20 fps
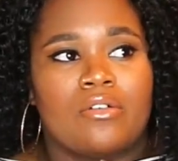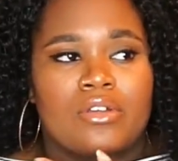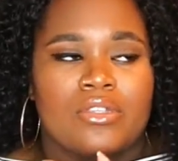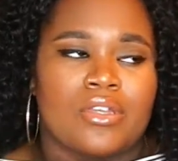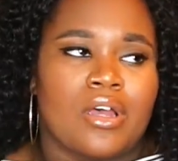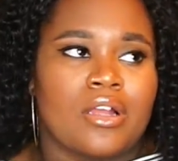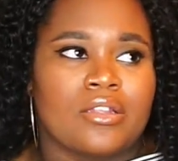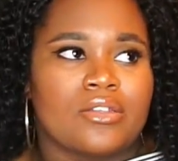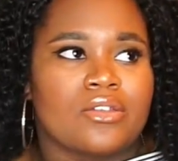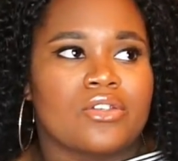
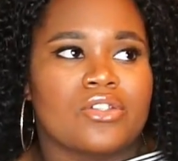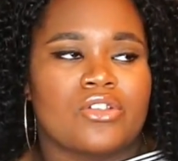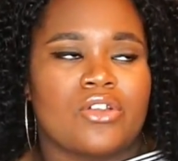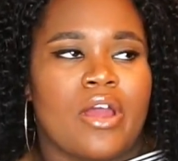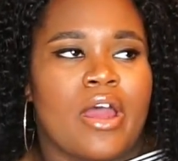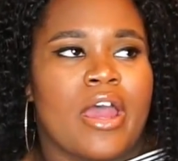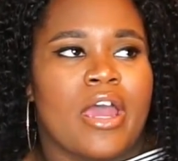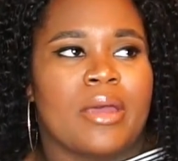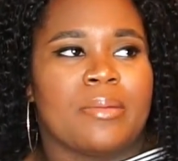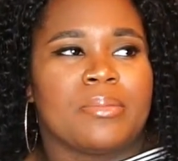horizontal
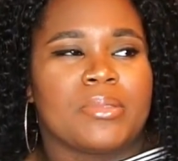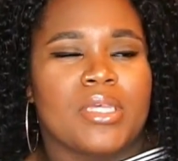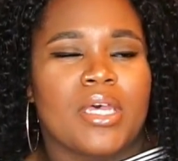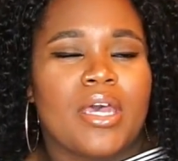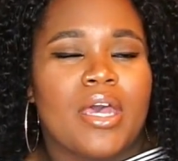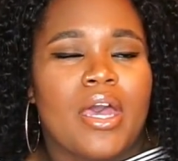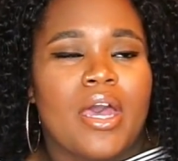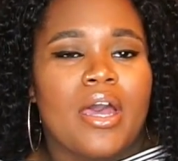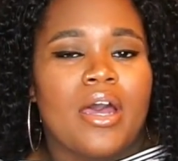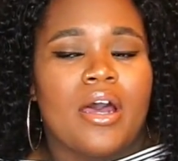stripes
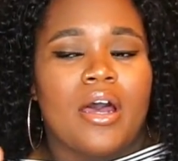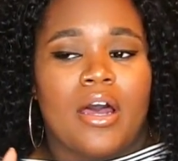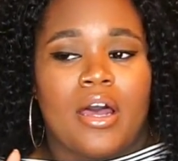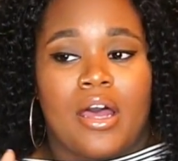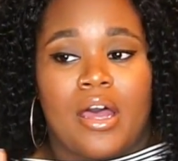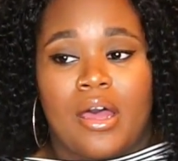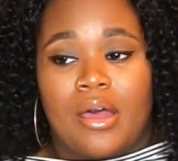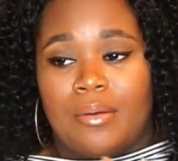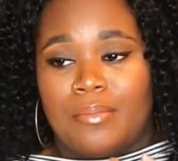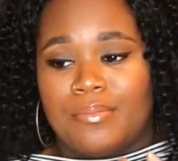
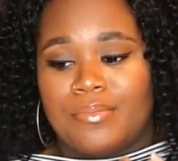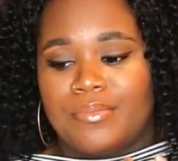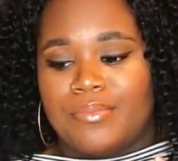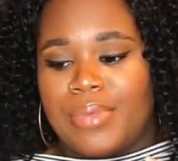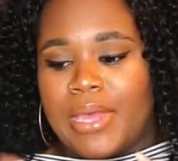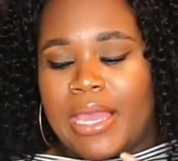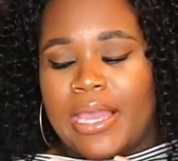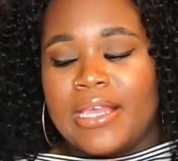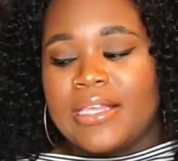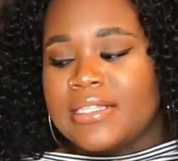um,
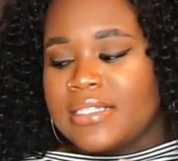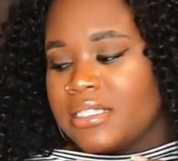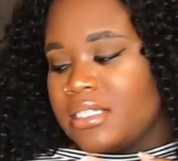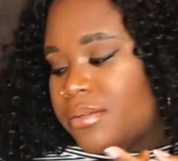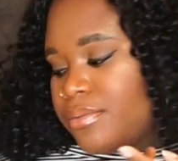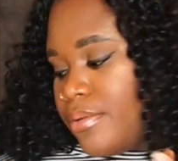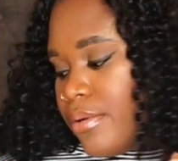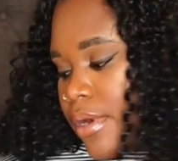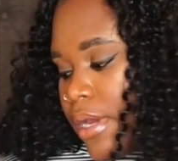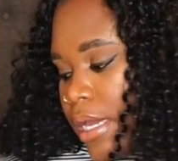
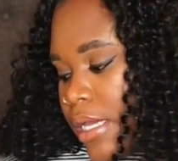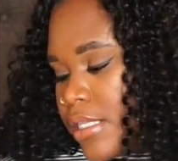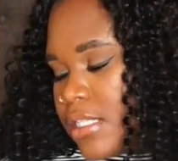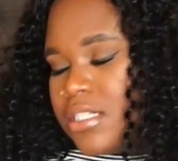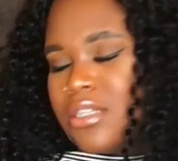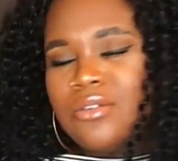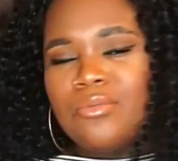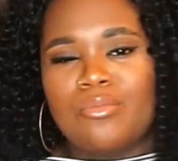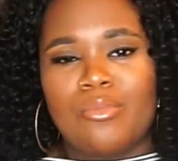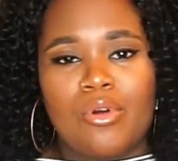paisley prints,
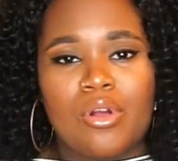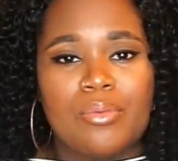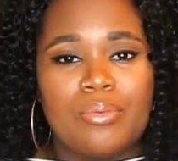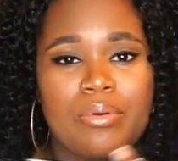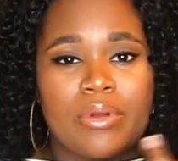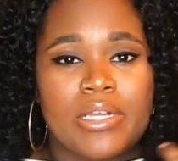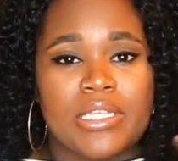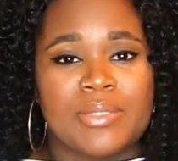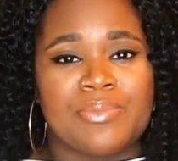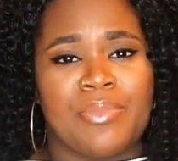you know, more
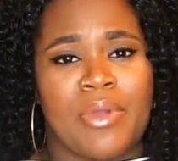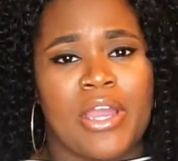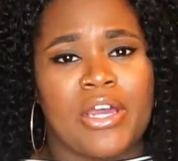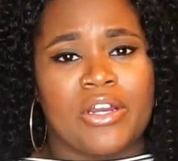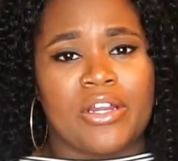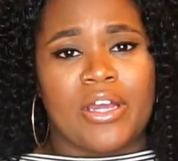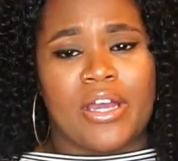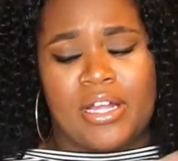prints, brighter